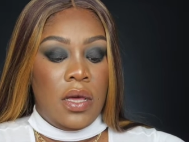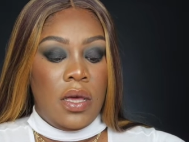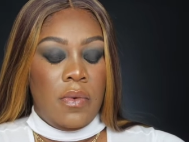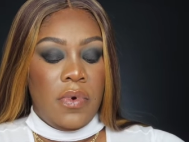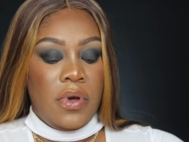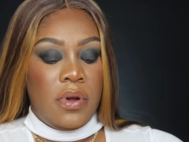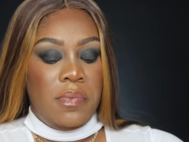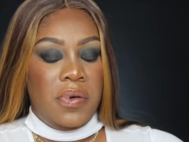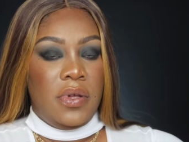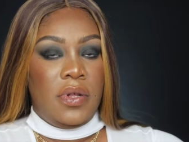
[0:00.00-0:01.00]
and we're going to
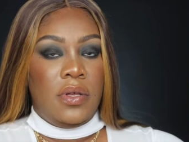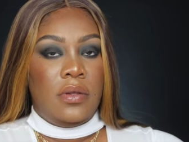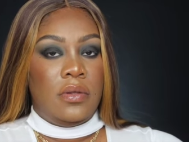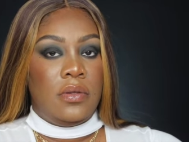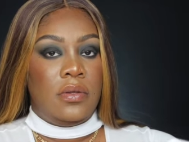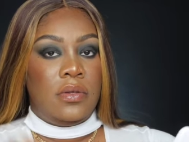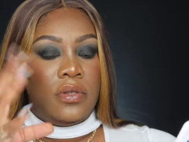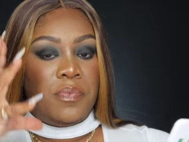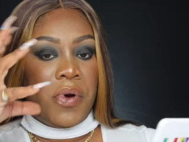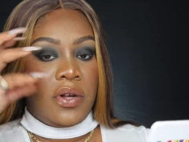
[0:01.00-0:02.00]
put it
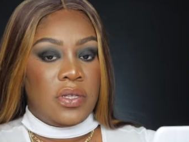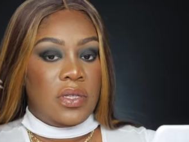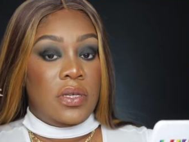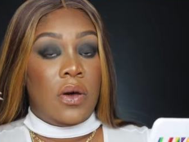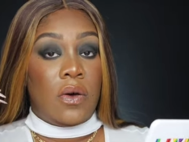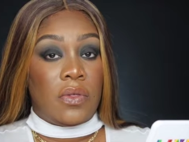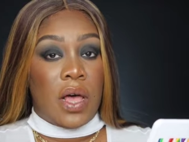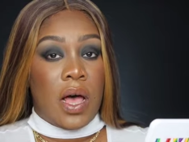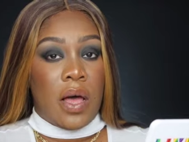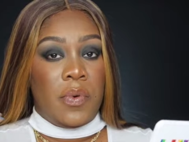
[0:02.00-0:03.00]
sparsely on the eye.